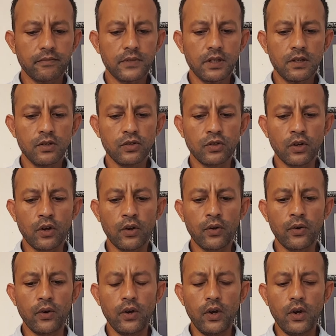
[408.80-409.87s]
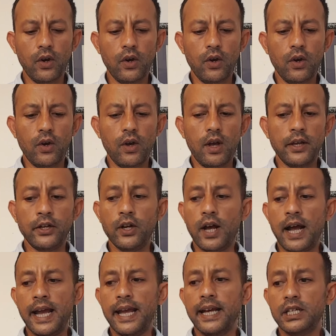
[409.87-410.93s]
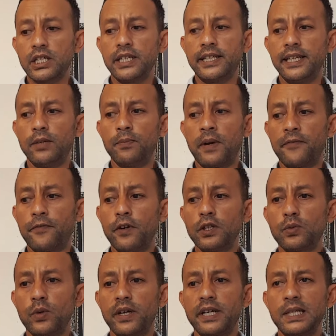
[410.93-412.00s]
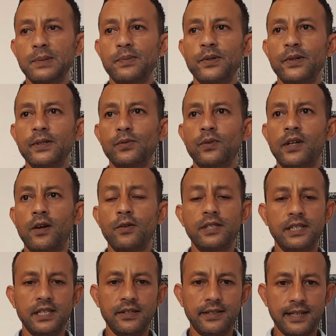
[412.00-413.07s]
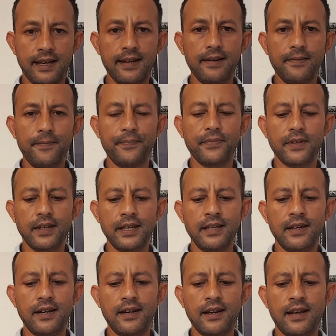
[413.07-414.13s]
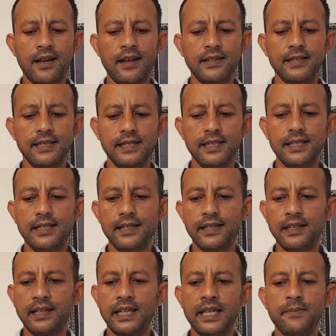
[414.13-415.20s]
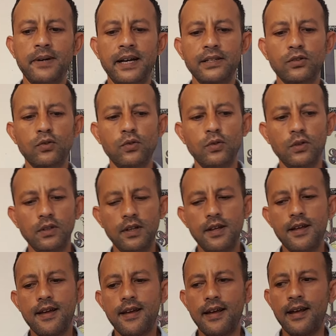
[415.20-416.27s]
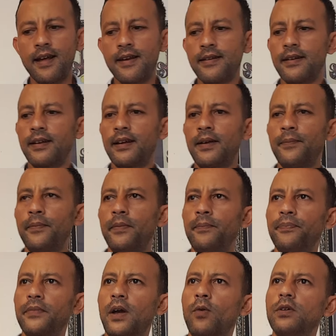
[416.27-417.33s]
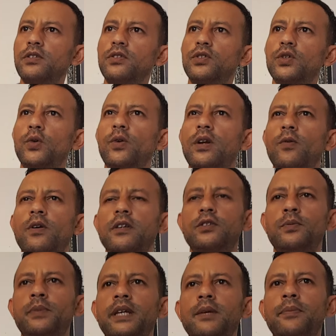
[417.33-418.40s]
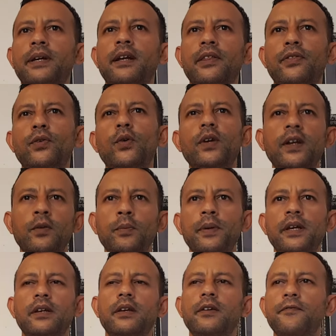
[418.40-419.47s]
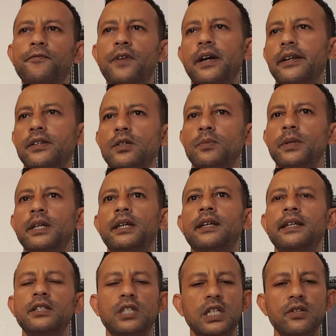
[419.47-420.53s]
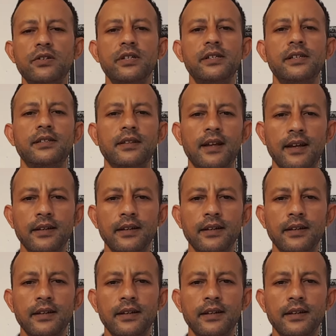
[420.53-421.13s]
So, you know, I actually did my first work experience when I was in Year 10 in Sydney, in Glebe High School. And I wasn't sure what I wanted to be, but I thought it would be fun to be an interior designer